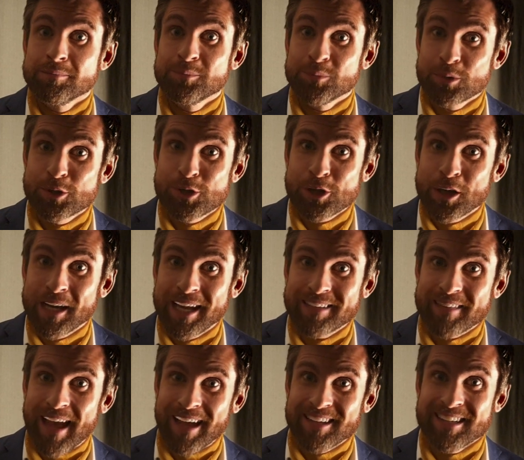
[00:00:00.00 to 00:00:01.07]
Would Sir like
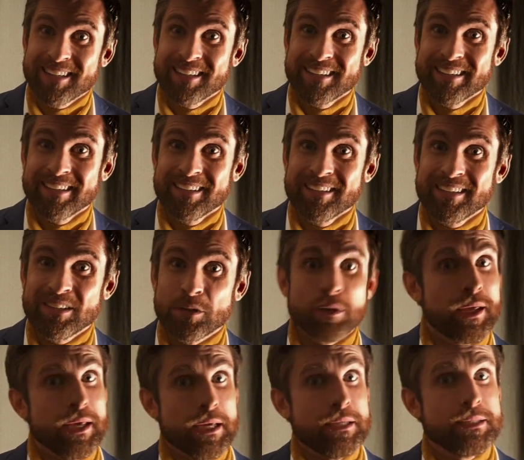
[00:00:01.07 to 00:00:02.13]
that?"
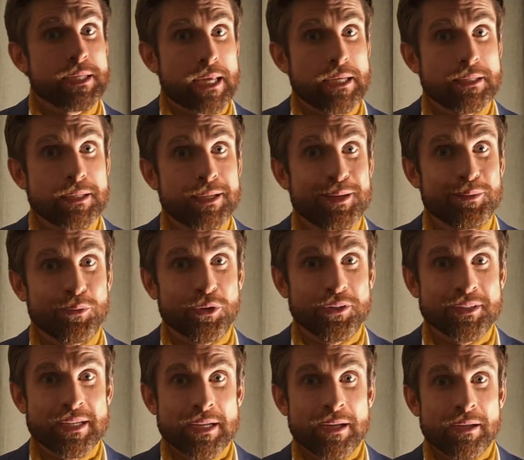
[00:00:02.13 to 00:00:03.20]
He indicated he would.